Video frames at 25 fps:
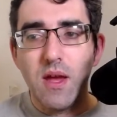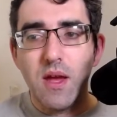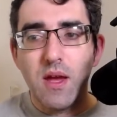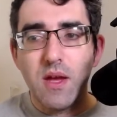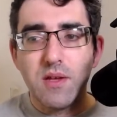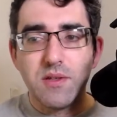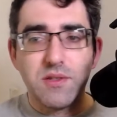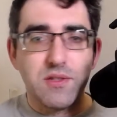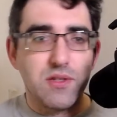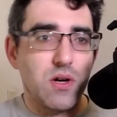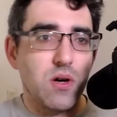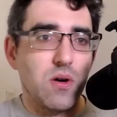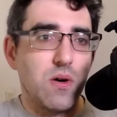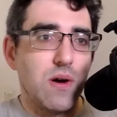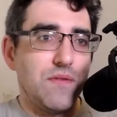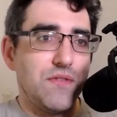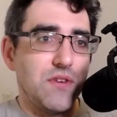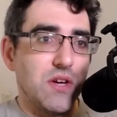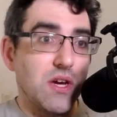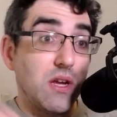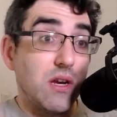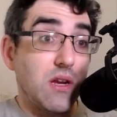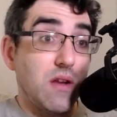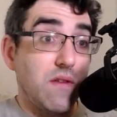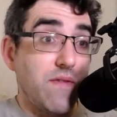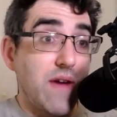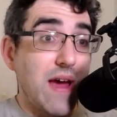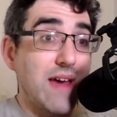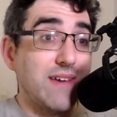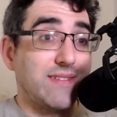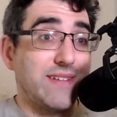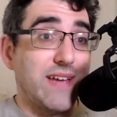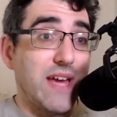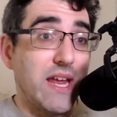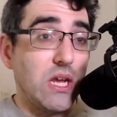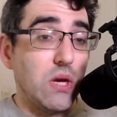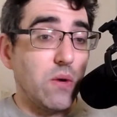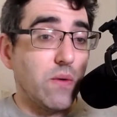So if you're going to invest
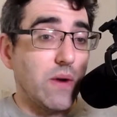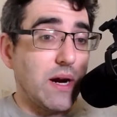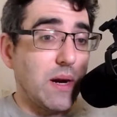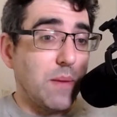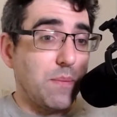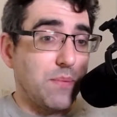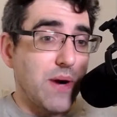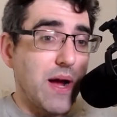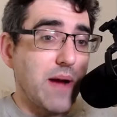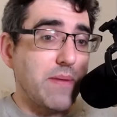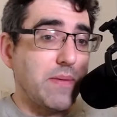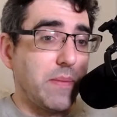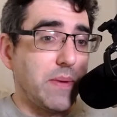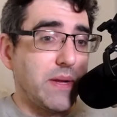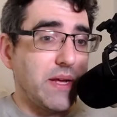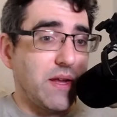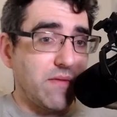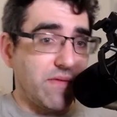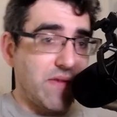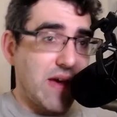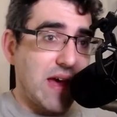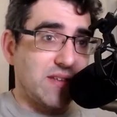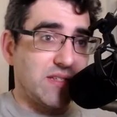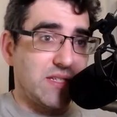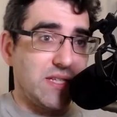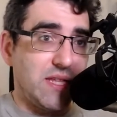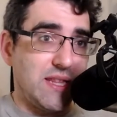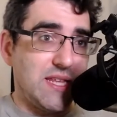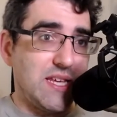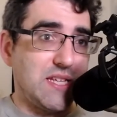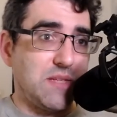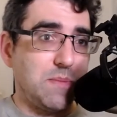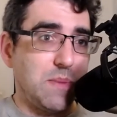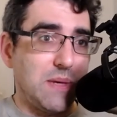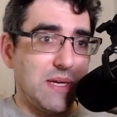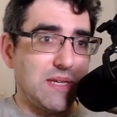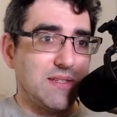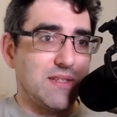anywhere, probably invest in this
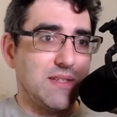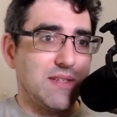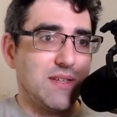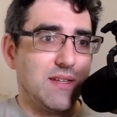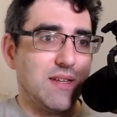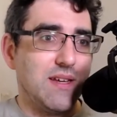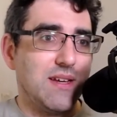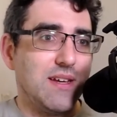piece.